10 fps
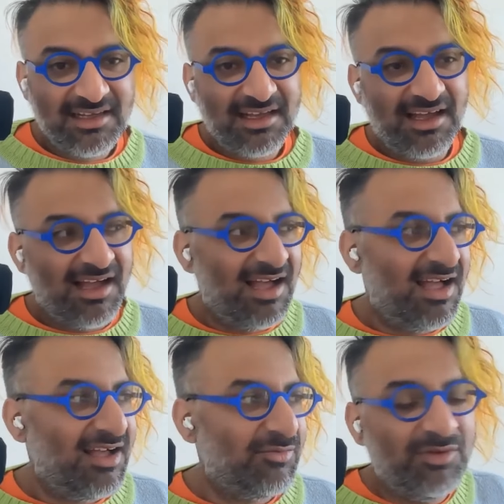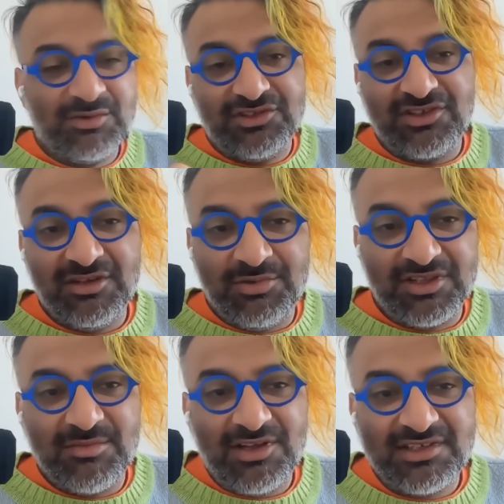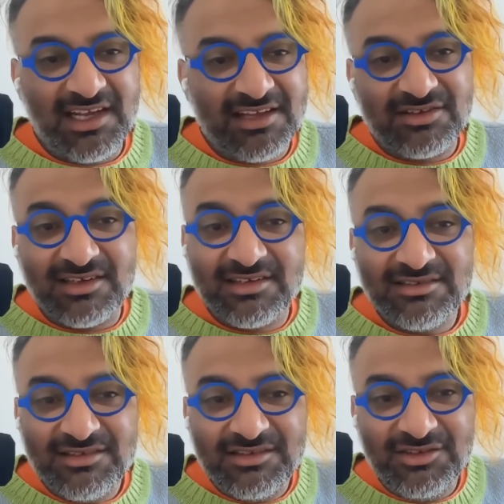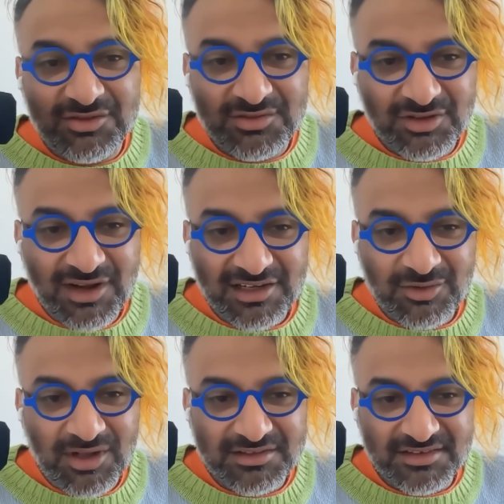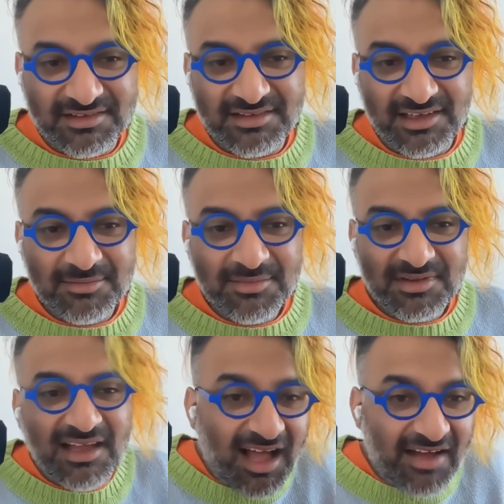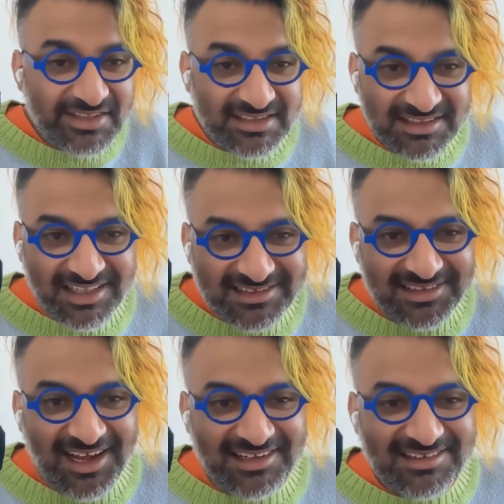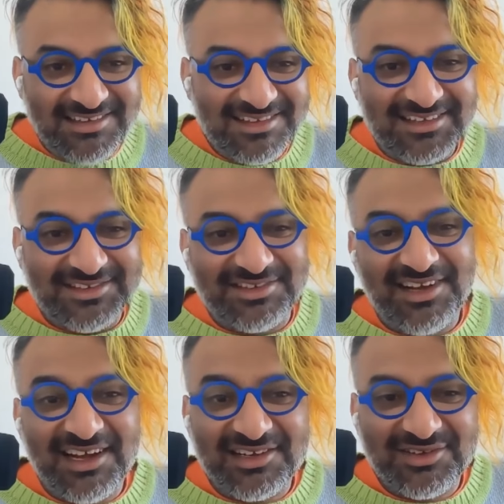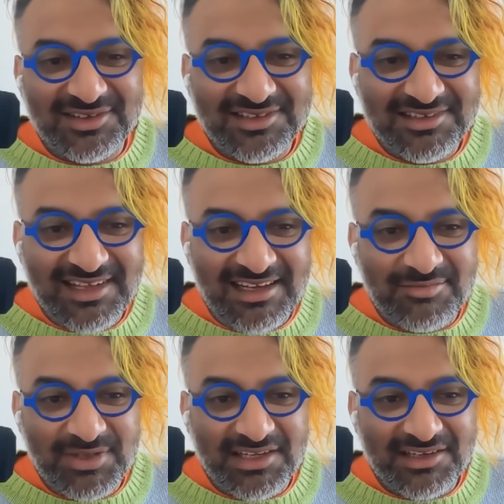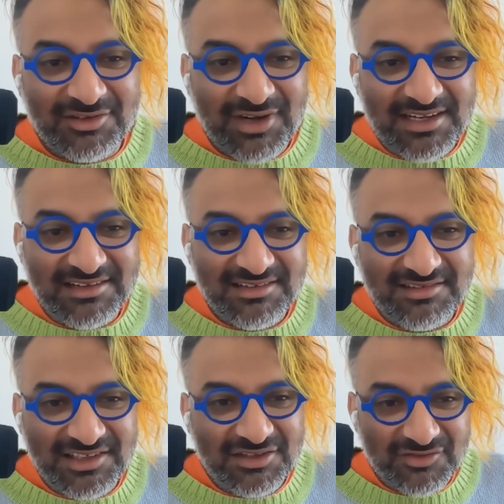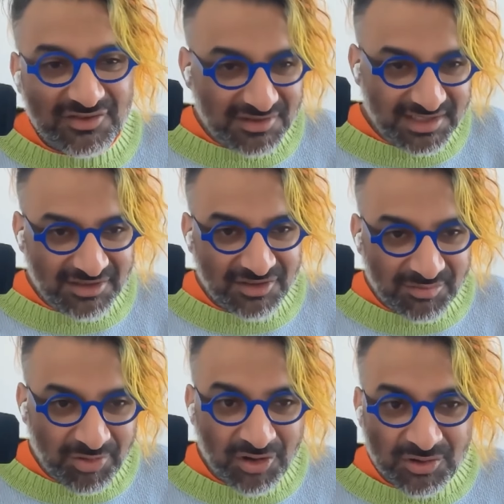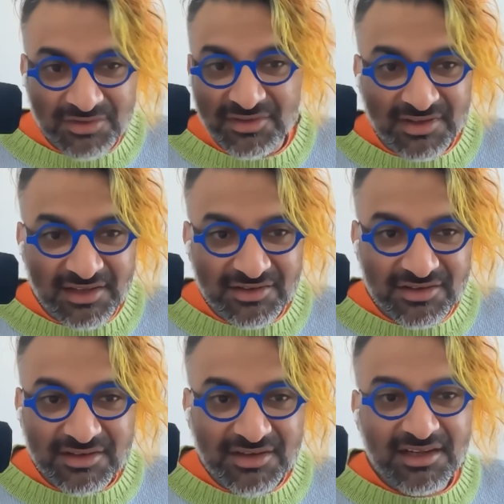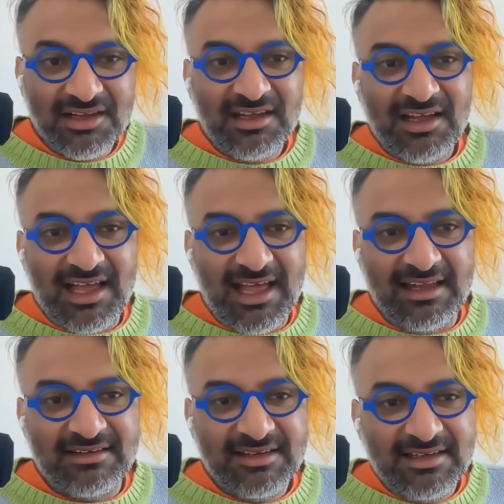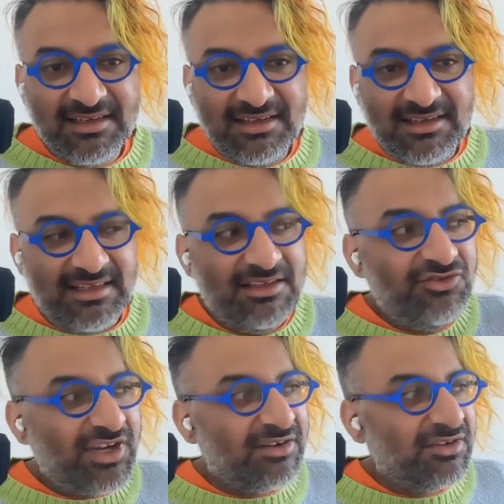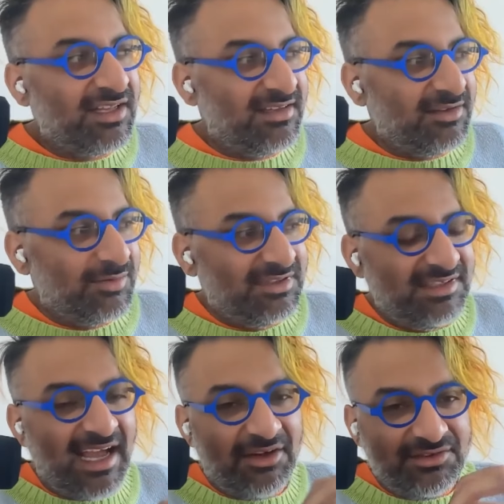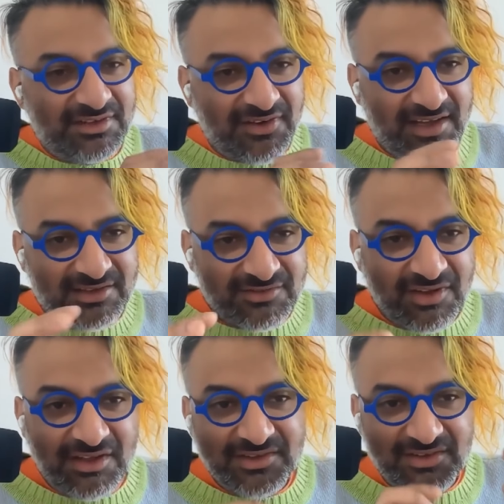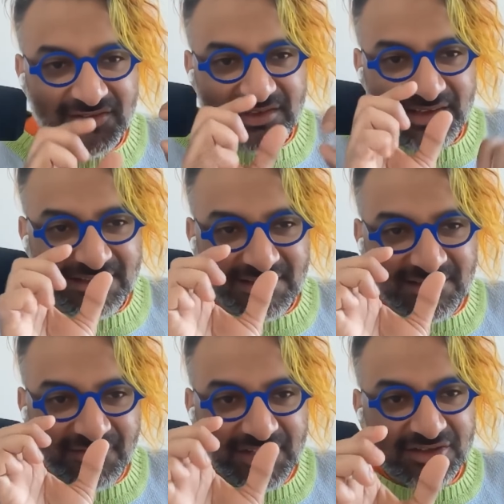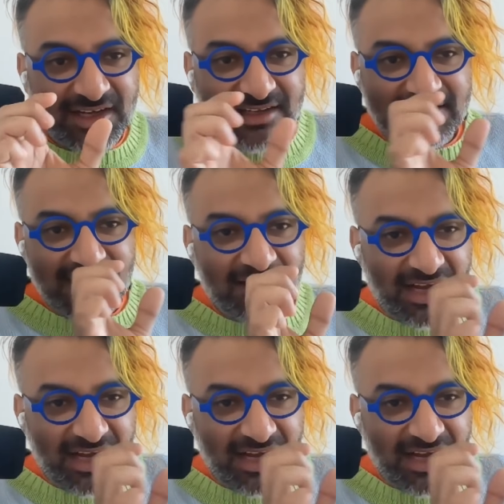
Well, we're just going to put them all together and, the credit quality is the same. Obviously that's just not going to end up being a great deal for either the borrower or the lender. And in general, I think how DeFi has evolved is it's figured out how to